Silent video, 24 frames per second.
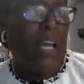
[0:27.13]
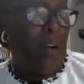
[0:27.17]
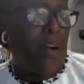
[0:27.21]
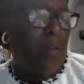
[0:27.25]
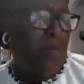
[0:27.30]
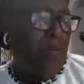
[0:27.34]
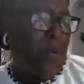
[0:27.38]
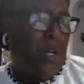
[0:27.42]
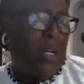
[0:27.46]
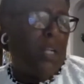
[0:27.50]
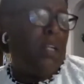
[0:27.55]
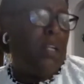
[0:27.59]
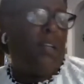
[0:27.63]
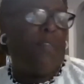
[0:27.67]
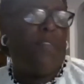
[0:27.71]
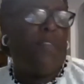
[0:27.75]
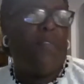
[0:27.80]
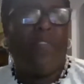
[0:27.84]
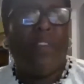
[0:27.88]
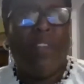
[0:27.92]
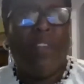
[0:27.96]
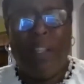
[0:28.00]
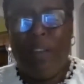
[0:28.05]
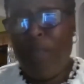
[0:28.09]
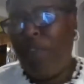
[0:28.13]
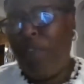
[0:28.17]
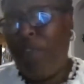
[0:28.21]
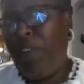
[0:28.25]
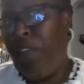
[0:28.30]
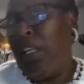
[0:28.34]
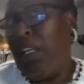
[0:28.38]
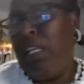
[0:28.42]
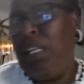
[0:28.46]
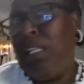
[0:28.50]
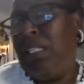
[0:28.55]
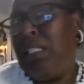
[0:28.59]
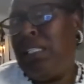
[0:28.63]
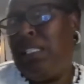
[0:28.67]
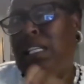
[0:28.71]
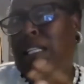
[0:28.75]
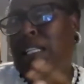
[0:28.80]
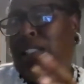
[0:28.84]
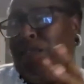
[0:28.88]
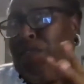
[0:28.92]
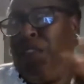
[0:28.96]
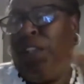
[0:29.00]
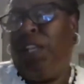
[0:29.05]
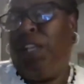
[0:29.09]
I don't want to live in Philly. Philly is
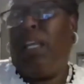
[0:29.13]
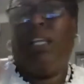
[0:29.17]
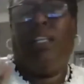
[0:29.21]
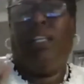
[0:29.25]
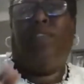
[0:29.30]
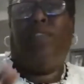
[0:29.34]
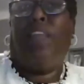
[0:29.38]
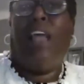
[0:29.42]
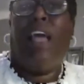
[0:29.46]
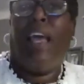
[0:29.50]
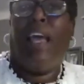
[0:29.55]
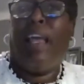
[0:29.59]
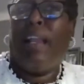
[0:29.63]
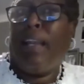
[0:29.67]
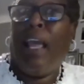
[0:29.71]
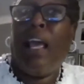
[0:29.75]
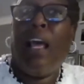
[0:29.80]
this, Philly is that.